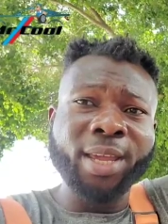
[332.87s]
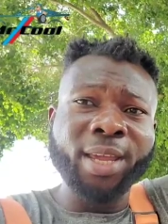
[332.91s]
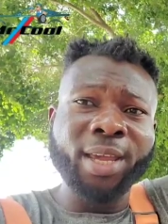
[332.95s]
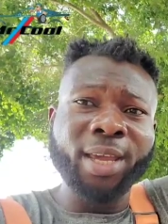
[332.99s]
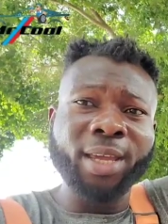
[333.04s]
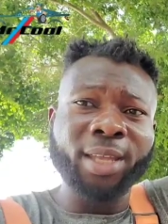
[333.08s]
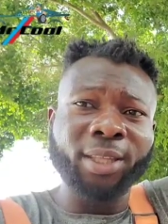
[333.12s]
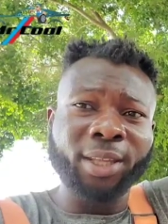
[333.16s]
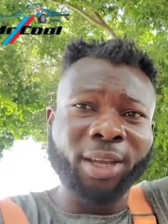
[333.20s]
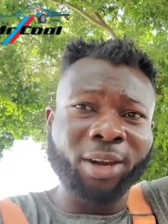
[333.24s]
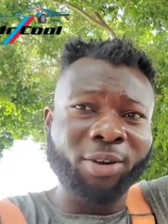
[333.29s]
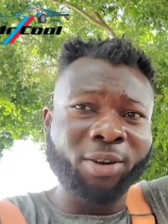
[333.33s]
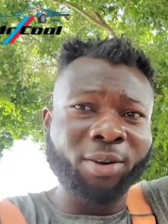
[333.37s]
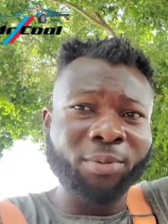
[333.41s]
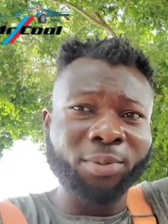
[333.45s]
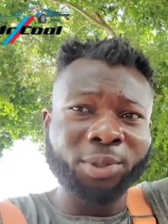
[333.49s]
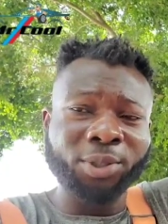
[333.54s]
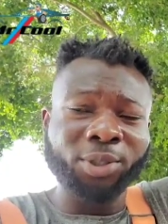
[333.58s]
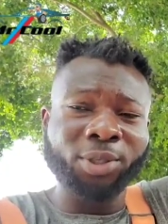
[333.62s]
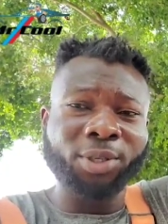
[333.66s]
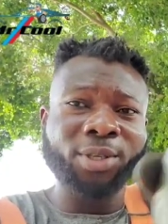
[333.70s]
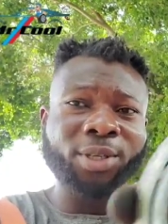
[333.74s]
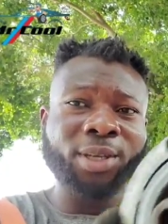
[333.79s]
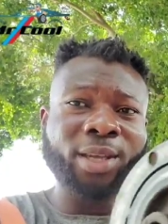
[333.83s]

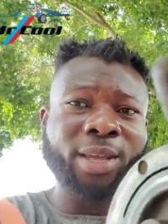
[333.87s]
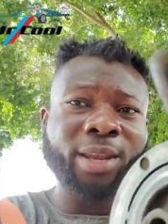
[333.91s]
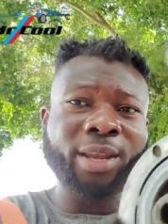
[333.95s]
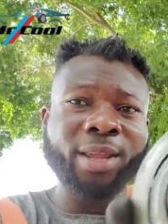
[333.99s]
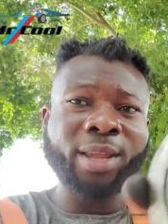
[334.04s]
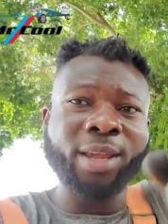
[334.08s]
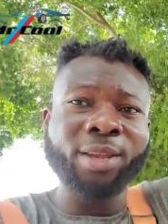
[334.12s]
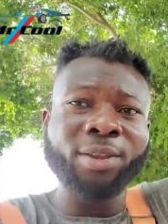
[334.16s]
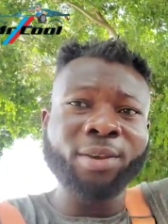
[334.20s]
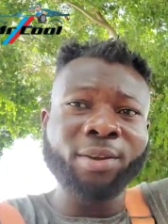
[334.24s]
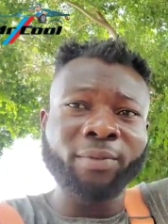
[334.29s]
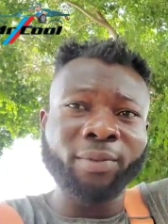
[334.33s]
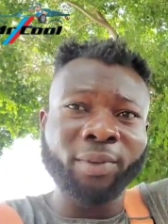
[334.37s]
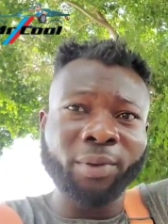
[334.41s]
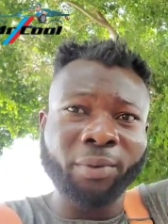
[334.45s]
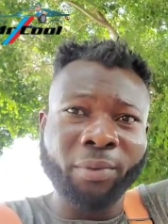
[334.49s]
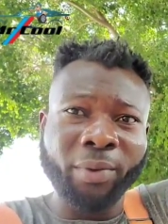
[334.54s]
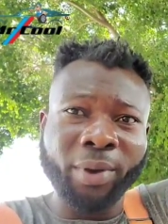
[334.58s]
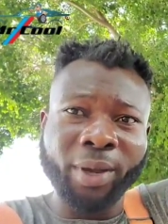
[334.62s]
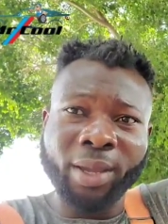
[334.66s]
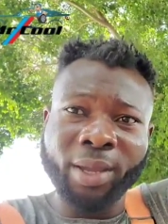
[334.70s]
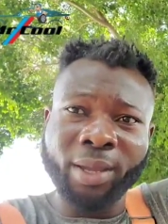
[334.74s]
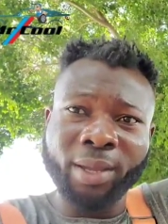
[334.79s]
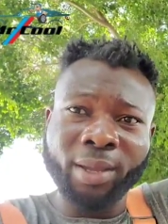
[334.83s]
interruption in any of the
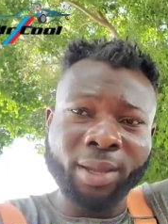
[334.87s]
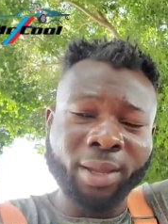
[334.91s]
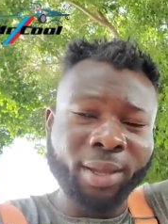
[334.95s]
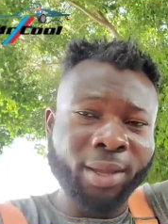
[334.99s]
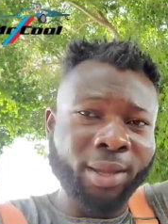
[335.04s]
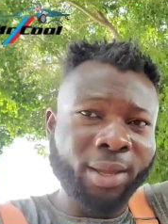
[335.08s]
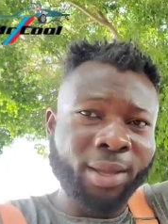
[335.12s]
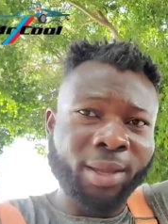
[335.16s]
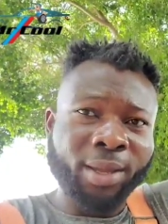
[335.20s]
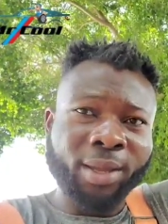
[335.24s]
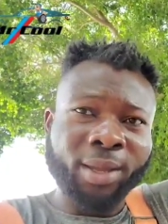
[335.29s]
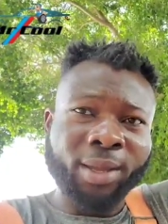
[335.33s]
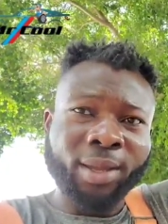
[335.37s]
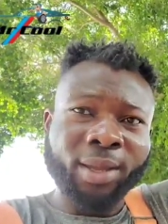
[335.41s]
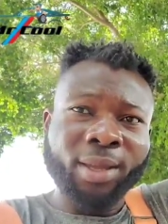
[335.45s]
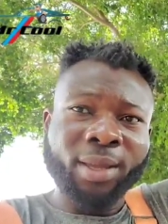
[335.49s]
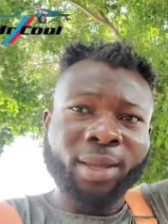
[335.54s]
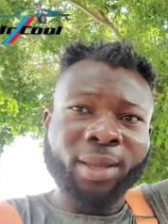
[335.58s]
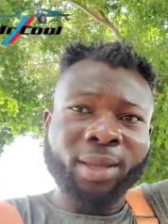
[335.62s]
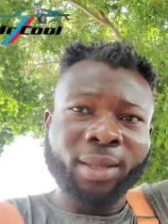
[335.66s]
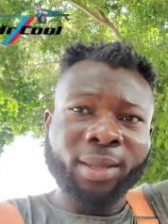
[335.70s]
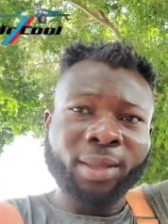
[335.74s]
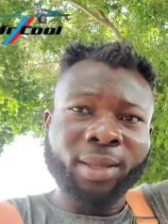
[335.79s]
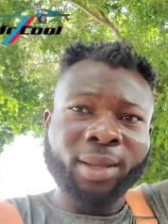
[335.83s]
way,
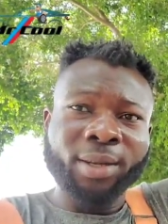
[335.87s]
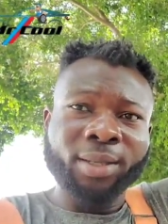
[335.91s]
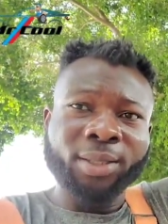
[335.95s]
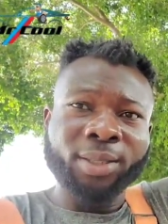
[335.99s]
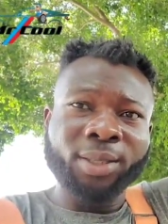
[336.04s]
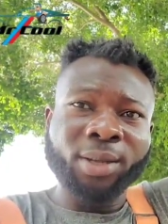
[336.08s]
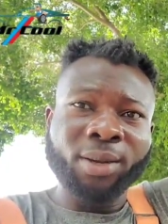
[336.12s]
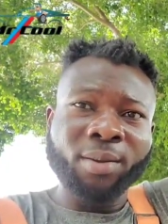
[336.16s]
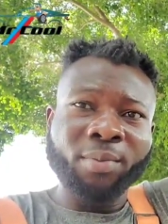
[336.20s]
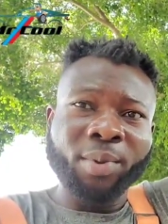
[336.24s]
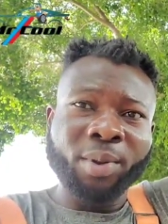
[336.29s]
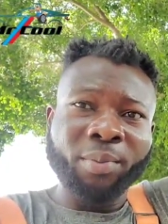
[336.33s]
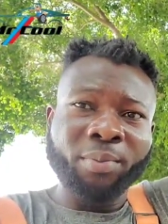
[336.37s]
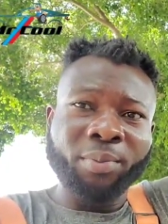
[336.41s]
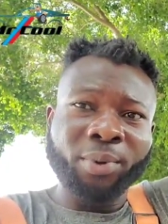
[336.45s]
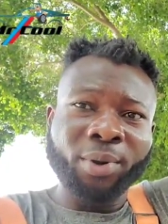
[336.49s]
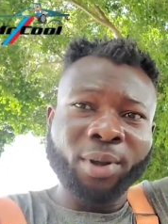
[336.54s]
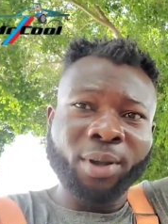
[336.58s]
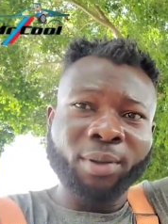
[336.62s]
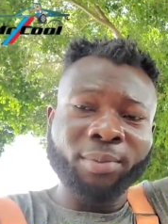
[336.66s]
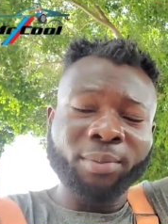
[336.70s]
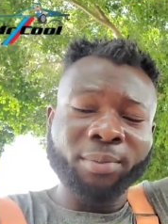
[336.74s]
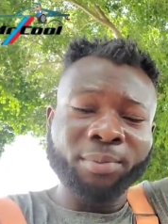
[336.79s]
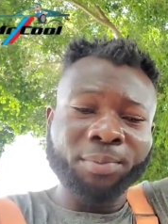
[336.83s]
there is going to be a
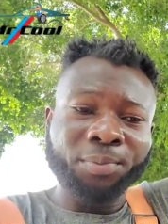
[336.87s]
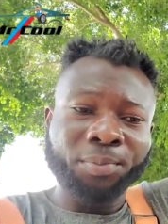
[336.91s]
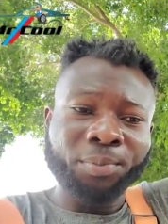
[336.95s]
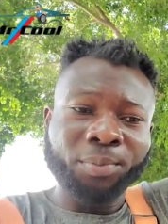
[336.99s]
problem.